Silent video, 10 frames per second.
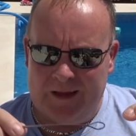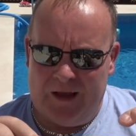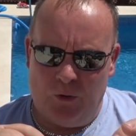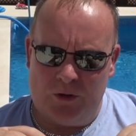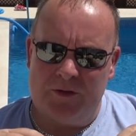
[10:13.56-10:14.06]

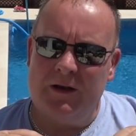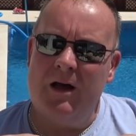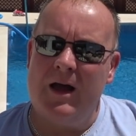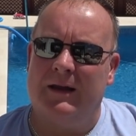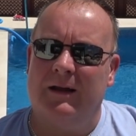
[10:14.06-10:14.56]
and ordered the
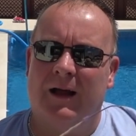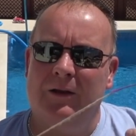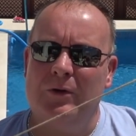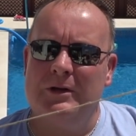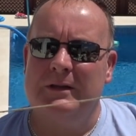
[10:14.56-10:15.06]
line. I
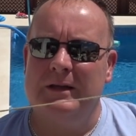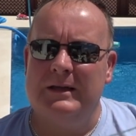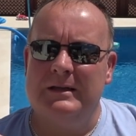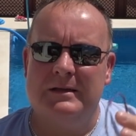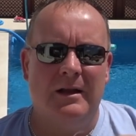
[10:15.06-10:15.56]
ordered
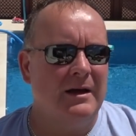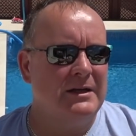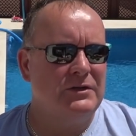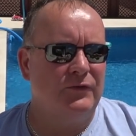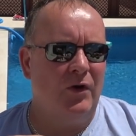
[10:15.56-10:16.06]
these
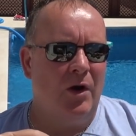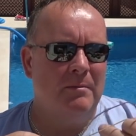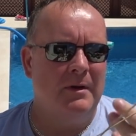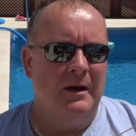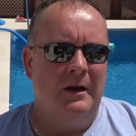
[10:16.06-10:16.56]
lines
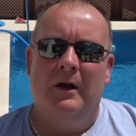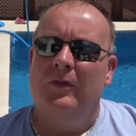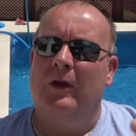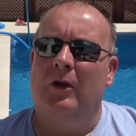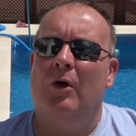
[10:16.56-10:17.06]
from
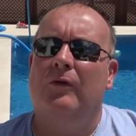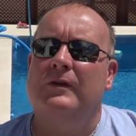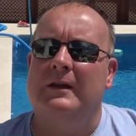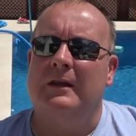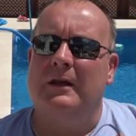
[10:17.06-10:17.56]
The
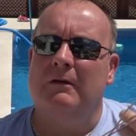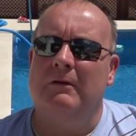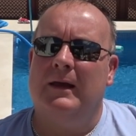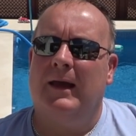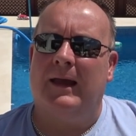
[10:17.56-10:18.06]
Loft in the
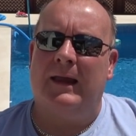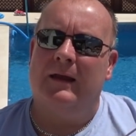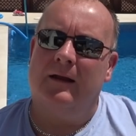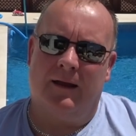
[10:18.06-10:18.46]
UK.